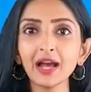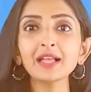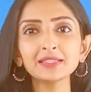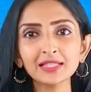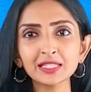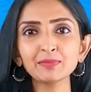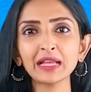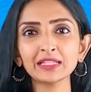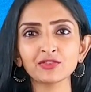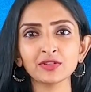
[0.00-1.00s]

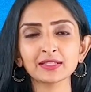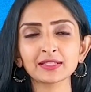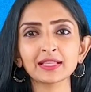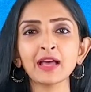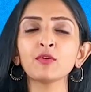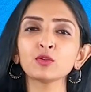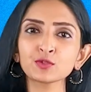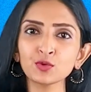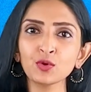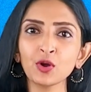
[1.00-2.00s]
Unsystematic risks have
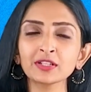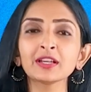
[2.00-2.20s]
also got